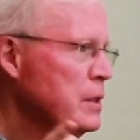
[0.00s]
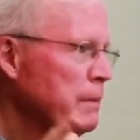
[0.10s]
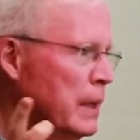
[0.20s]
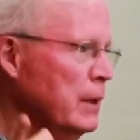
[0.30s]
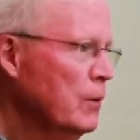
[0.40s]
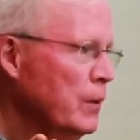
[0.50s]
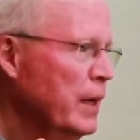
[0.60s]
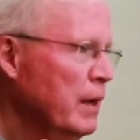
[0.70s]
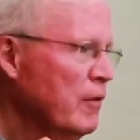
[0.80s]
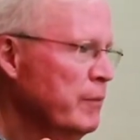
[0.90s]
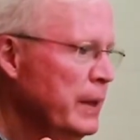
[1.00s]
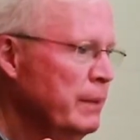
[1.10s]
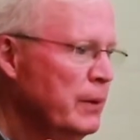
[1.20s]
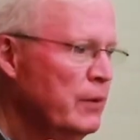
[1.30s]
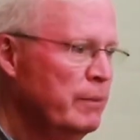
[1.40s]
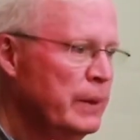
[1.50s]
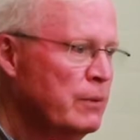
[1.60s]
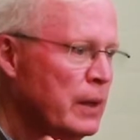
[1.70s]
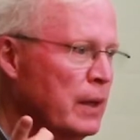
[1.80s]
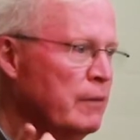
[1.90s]
is the medical care of people who've
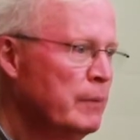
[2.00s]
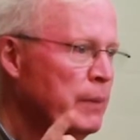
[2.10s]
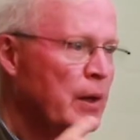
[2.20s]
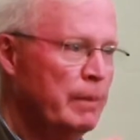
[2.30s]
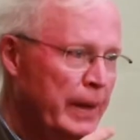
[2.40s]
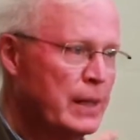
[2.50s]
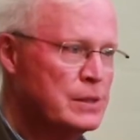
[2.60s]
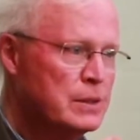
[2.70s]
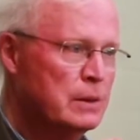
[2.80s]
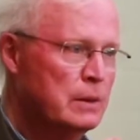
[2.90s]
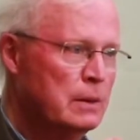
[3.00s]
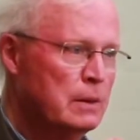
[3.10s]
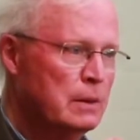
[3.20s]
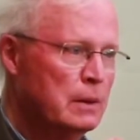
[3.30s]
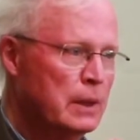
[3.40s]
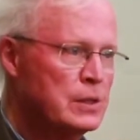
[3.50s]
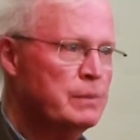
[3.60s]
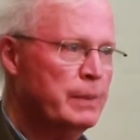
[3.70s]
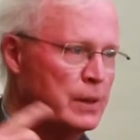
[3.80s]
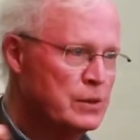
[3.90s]
been run over by a bus,
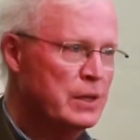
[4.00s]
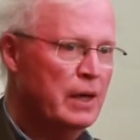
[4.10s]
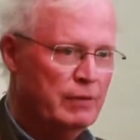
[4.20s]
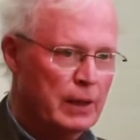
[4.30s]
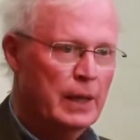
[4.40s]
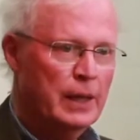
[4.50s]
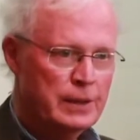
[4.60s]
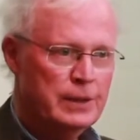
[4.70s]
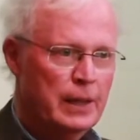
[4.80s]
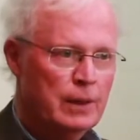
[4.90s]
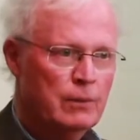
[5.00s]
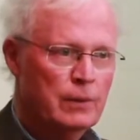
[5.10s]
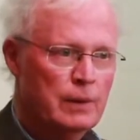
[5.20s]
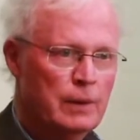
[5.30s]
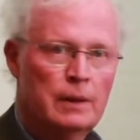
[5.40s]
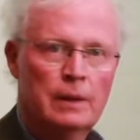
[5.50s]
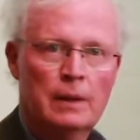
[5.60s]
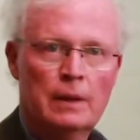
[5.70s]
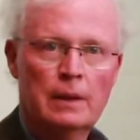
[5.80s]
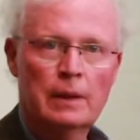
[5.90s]
as opposed to having a heart attack or an
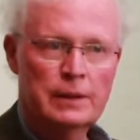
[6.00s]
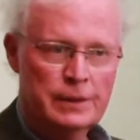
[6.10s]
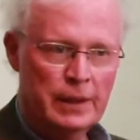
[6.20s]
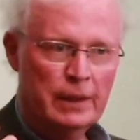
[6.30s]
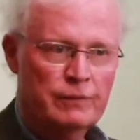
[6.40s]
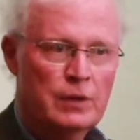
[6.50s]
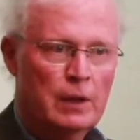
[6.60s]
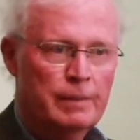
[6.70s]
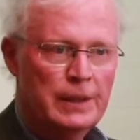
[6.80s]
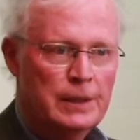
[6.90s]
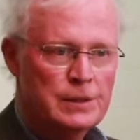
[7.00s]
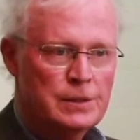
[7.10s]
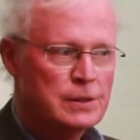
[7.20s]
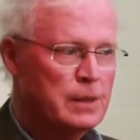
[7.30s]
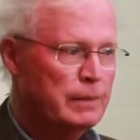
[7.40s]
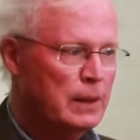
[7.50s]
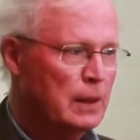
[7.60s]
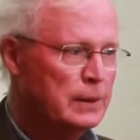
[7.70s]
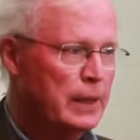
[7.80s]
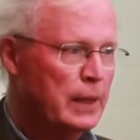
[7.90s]
attack of diabetes or
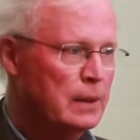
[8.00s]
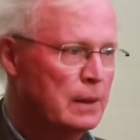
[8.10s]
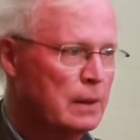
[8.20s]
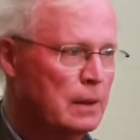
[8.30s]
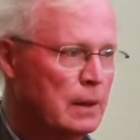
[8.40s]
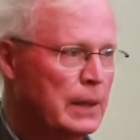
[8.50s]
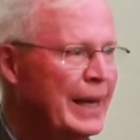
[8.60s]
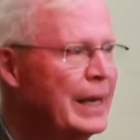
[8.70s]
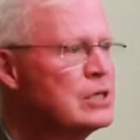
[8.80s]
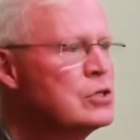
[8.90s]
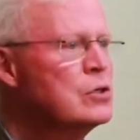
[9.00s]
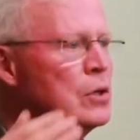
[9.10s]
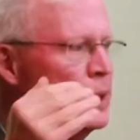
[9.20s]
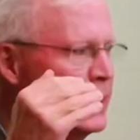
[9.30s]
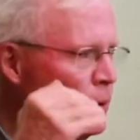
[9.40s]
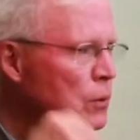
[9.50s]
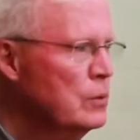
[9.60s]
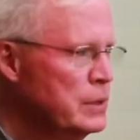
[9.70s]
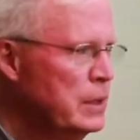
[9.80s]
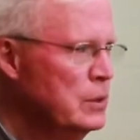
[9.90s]
something like that. Externally
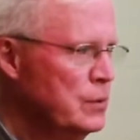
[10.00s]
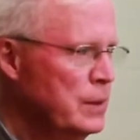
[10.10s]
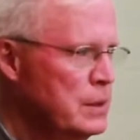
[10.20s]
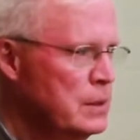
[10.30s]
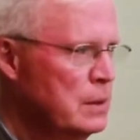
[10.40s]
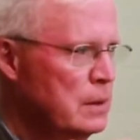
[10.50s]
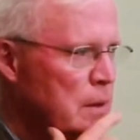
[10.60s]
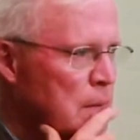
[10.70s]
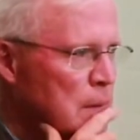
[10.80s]
caused injuries.